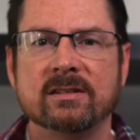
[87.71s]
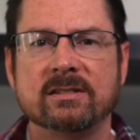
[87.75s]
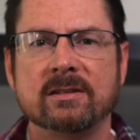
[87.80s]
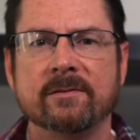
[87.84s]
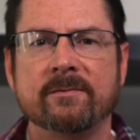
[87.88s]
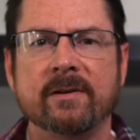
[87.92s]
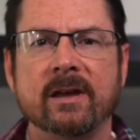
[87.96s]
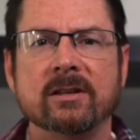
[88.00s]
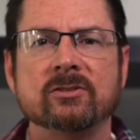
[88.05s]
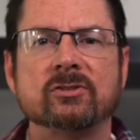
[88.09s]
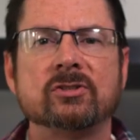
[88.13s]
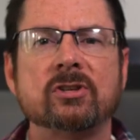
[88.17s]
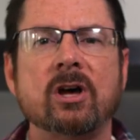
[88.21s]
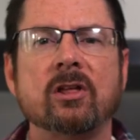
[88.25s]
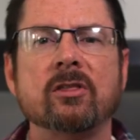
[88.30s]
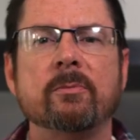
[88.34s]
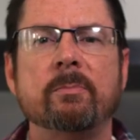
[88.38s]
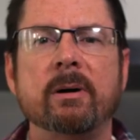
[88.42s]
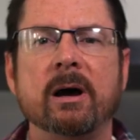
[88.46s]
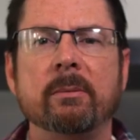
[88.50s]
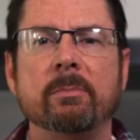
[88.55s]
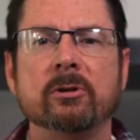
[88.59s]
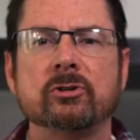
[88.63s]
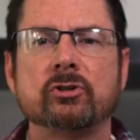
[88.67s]
event saw the
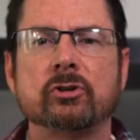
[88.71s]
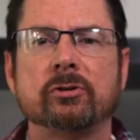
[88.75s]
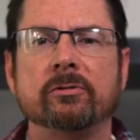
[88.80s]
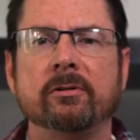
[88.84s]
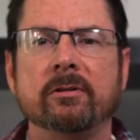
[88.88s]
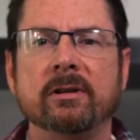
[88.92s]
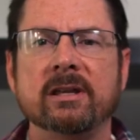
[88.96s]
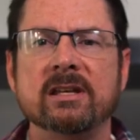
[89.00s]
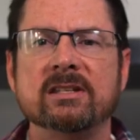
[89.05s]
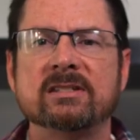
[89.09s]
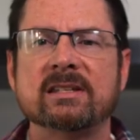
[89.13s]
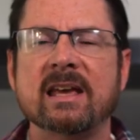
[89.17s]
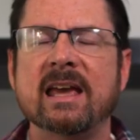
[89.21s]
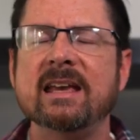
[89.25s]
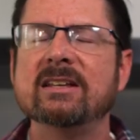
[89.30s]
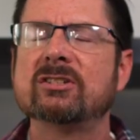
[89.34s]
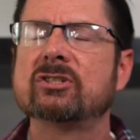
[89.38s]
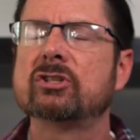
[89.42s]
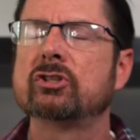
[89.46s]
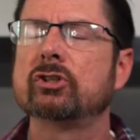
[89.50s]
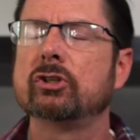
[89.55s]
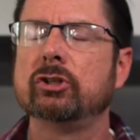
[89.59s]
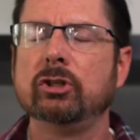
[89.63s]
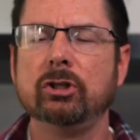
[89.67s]
publisher release a
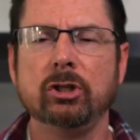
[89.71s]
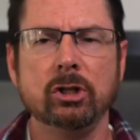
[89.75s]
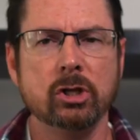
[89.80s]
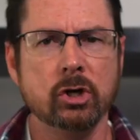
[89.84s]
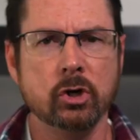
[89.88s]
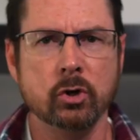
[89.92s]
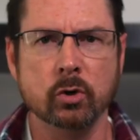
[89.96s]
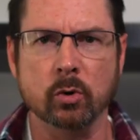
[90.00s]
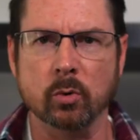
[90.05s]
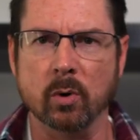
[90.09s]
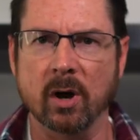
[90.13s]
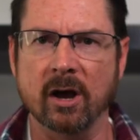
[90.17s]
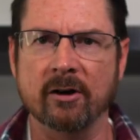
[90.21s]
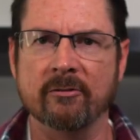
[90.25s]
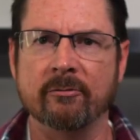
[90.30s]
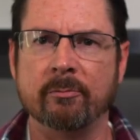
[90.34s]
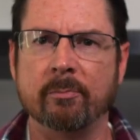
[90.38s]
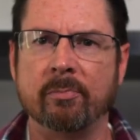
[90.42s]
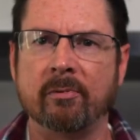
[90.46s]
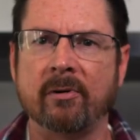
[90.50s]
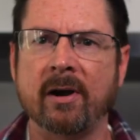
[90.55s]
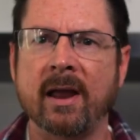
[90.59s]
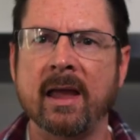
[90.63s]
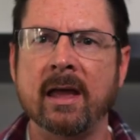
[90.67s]
slew of
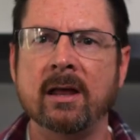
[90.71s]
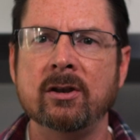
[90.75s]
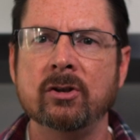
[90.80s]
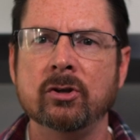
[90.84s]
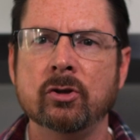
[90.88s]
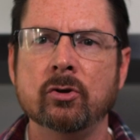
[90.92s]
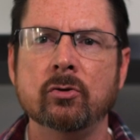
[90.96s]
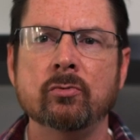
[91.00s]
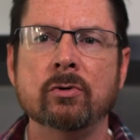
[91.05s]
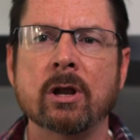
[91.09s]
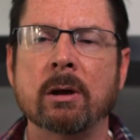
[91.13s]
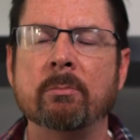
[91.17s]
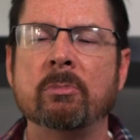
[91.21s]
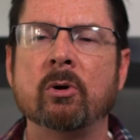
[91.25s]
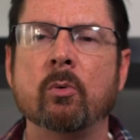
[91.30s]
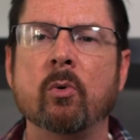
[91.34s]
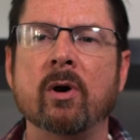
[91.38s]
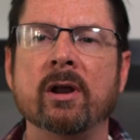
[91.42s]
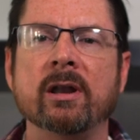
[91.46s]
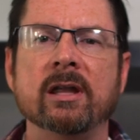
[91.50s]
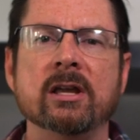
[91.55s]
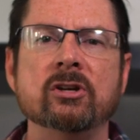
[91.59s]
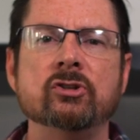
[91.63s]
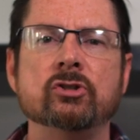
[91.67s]
brand new
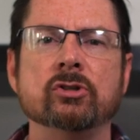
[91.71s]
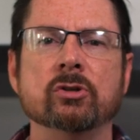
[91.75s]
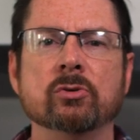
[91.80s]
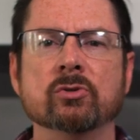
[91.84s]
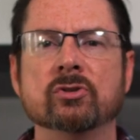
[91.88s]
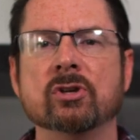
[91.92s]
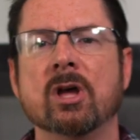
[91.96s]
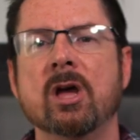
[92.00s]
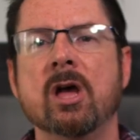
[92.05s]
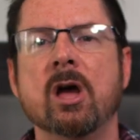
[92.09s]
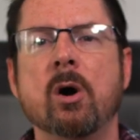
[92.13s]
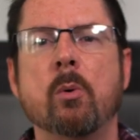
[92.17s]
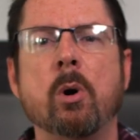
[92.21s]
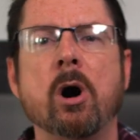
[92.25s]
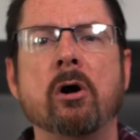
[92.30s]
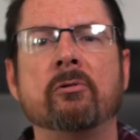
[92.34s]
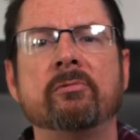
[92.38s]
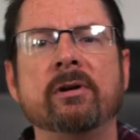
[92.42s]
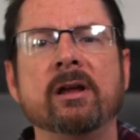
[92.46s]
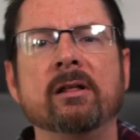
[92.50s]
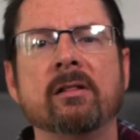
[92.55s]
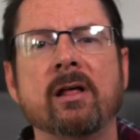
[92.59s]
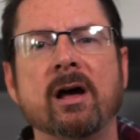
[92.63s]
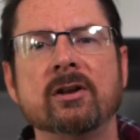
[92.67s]
#1 issues while
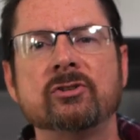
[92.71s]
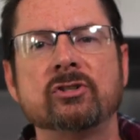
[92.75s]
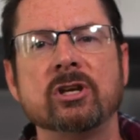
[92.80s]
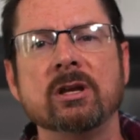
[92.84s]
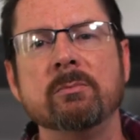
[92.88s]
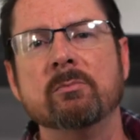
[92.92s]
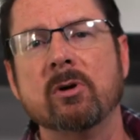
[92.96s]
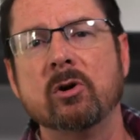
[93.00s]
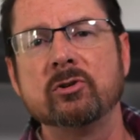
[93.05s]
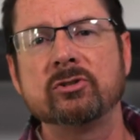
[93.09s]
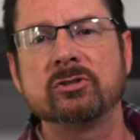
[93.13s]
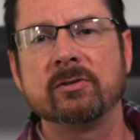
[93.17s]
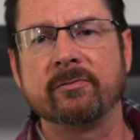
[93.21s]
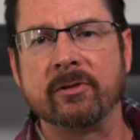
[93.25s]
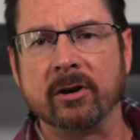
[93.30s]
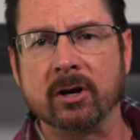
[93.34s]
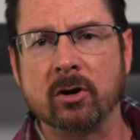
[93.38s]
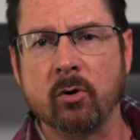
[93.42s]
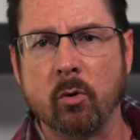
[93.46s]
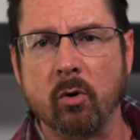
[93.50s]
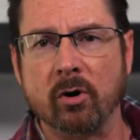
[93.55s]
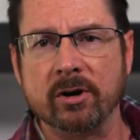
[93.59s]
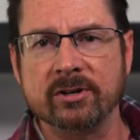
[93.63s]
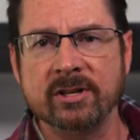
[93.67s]
relaunching most of their
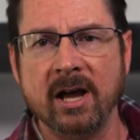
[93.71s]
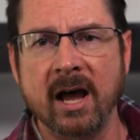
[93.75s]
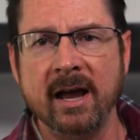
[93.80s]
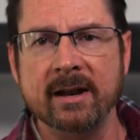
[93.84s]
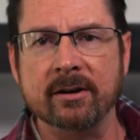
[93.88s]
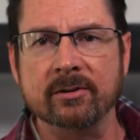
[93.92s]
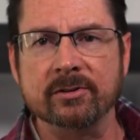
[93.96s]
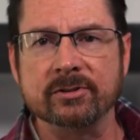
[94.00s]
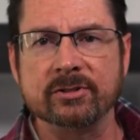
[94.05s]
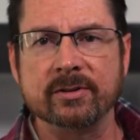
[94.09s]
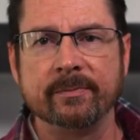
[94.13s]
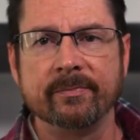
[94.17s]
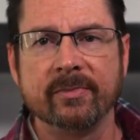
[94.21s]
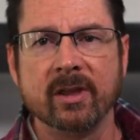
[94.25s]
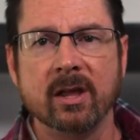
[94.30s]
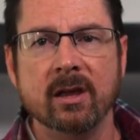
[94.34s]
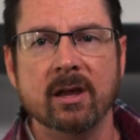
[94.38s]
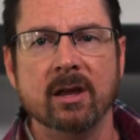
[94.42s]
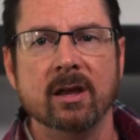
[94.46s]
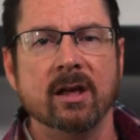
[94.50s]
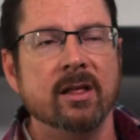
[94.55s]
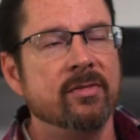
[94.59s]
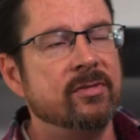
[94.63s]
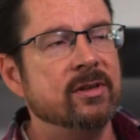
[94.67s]
core titles.
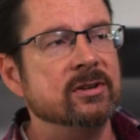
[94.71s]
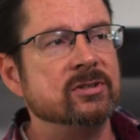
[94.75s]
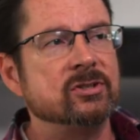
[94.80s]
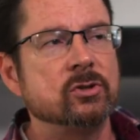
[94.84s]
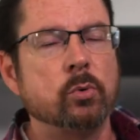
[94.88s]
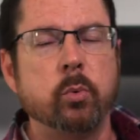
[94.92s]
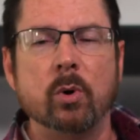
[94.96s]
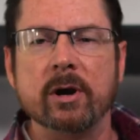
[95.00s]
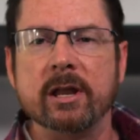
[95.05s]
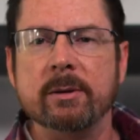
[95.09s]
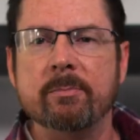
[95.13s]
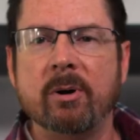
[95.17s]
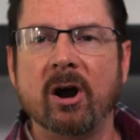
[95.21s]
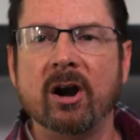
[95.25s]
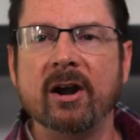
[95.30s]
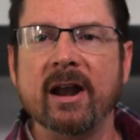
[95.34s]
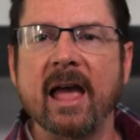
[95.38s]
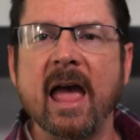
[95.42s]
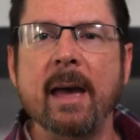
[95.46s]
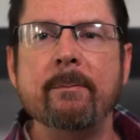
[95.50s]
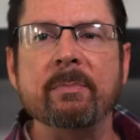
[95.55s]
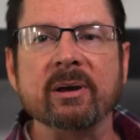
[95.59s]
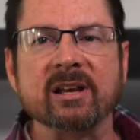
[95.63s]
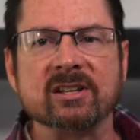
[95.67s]
This
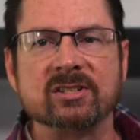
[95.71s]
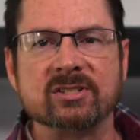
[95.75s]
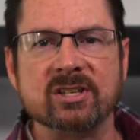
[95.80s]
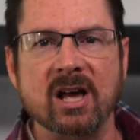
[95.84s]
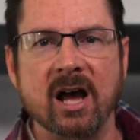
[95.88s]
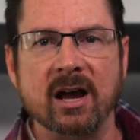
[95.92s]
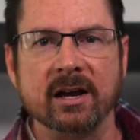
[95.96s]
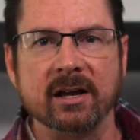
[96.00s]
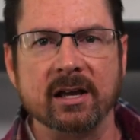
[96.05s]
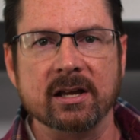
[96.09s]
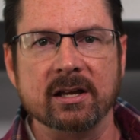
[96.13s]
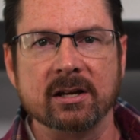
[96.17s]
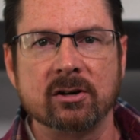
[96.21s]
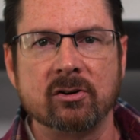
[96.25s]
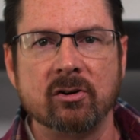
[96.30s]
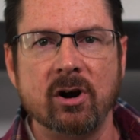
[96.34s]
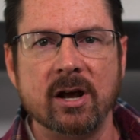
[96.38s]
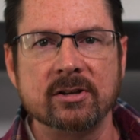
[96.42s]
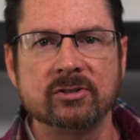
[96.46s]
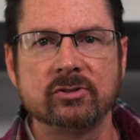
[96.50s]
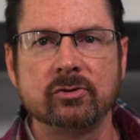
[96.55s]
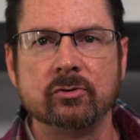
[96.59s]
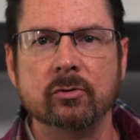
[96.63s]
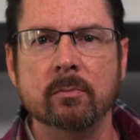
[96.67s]
20-part epic saga
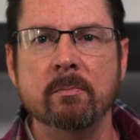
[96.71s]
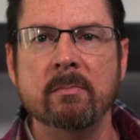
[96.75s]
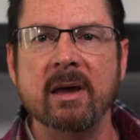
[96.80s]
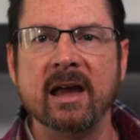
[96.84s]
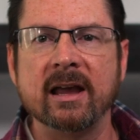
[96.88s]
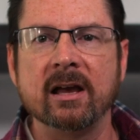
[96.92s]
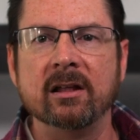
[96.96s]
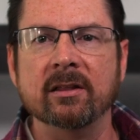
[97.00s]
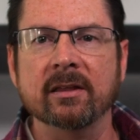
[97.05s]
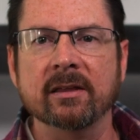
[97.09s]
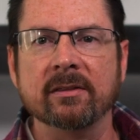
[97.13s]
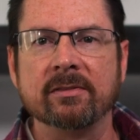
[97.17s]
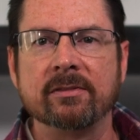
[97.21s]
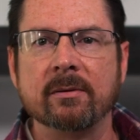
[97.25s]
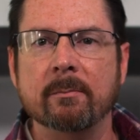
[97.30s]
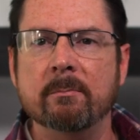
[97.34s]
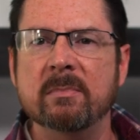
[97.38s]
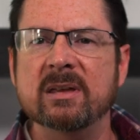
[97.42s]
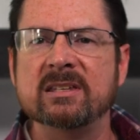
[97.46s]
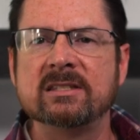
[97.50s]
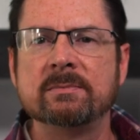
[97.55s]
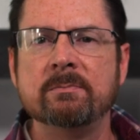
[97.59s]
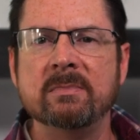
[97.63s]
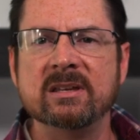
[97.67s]
crossed through Megalith,
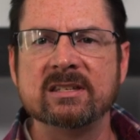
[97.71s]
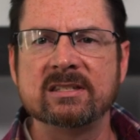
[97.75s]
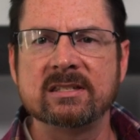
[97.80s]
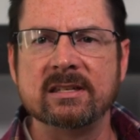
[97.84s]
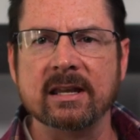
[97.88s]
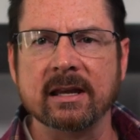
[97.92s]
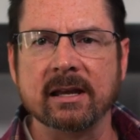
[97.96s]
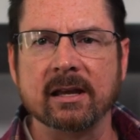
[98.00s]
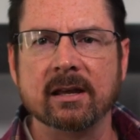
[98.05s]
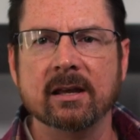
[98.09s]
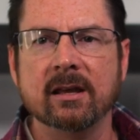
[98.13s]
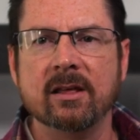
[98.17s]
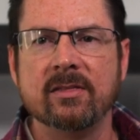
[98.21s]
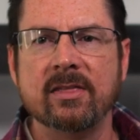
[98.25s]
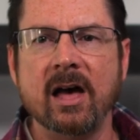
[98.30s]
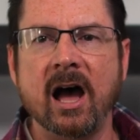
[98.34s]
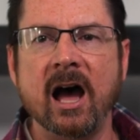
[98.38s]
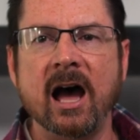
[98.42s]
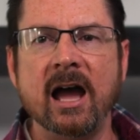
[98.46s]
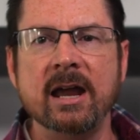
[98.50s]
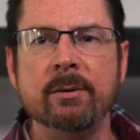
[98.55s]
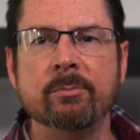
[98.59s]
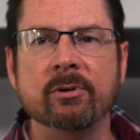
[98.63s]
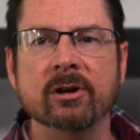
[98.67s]
Ms. Mystic,
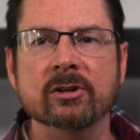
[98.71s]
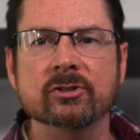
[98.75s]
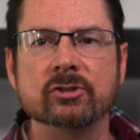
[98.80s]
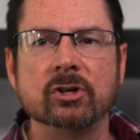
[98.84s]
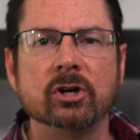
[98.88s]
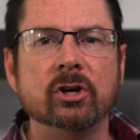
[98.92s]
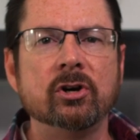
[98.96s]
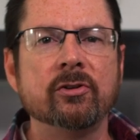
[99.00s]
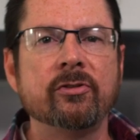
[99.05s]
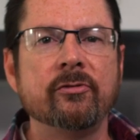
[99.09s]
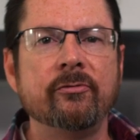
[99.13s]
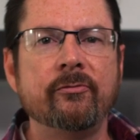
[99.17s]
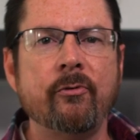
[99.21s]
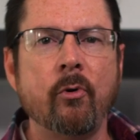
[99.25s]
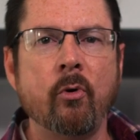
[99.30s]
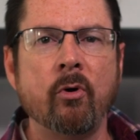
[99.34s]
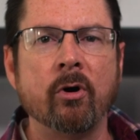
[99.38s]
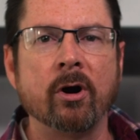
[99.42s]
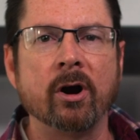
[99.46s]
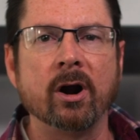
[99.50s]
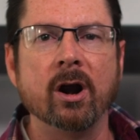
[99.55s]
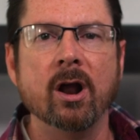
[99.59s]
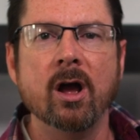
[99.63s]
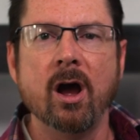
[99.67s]
the Hybrids,
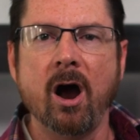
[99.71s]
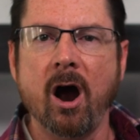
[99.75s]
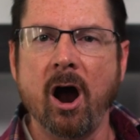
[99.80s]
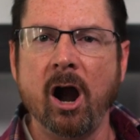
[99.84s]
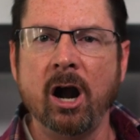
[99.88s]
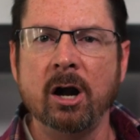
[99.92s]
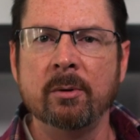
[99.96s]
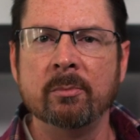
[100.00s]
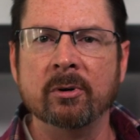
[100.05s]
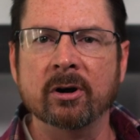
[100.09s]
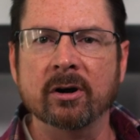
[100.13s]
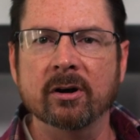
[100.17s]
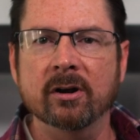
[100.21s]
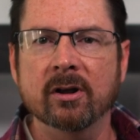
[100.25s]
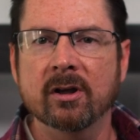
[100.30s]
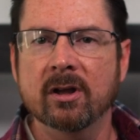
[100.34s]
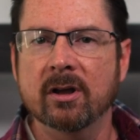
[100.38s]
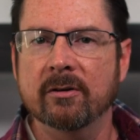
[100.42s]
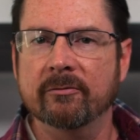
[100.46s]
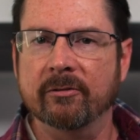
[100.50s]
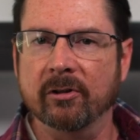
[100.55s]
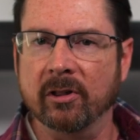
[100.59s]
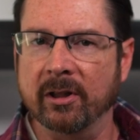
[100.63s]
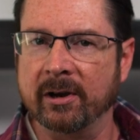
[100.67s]
Earth-4, Armor,
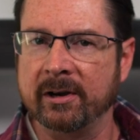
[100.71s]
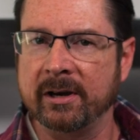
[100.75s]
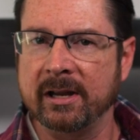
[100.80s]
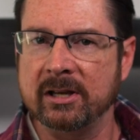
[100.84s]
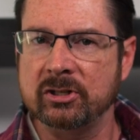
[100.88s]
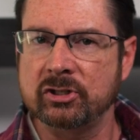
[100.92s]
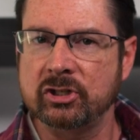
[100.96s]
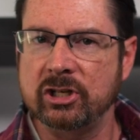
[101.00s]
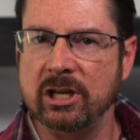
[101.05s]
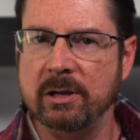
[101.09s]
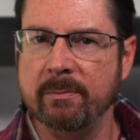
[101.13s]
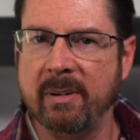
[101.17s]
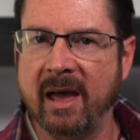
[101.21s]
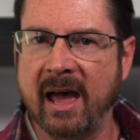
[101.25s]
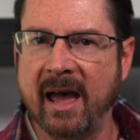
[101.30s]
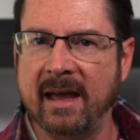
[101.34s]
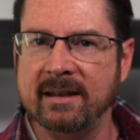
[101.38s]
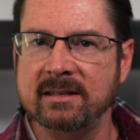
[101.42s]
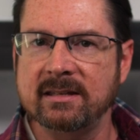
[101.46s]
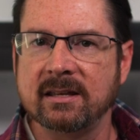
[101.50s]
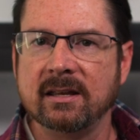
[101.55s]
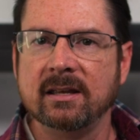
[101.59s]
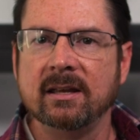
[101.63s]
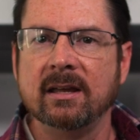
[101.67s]
Valeria the
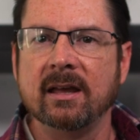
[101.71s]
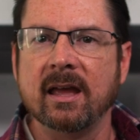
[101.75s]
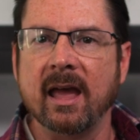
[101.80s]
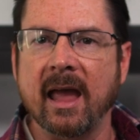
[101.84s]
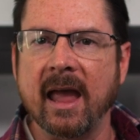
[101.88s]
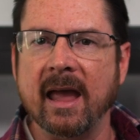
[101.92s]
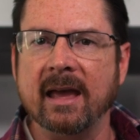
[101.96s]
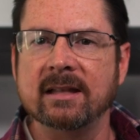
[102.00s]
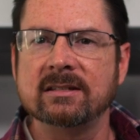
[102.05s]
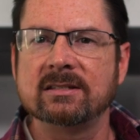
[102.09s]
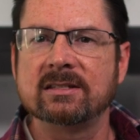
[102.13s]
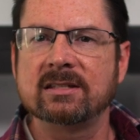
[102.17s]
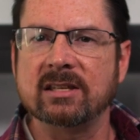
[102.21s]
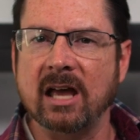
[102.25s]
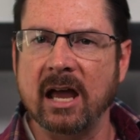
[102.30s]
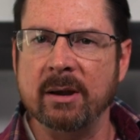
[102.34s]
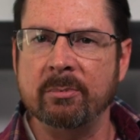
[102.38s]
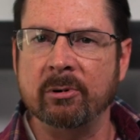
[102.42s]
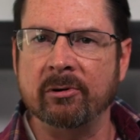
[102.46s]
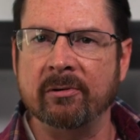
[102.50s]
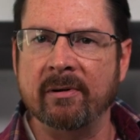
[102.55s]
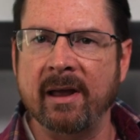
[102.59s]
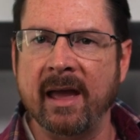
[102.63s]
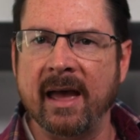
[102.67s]
She-Bat, and
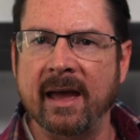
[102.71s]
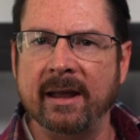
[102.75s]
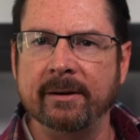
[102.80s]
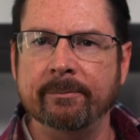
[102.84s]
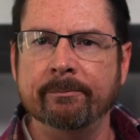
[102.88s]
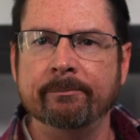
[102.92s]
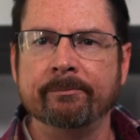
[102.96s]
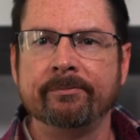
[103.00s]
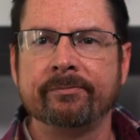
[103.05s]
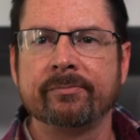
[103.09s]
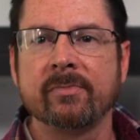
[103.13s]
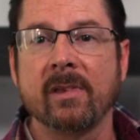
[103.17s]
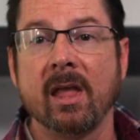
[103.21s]
Cyber-Rad.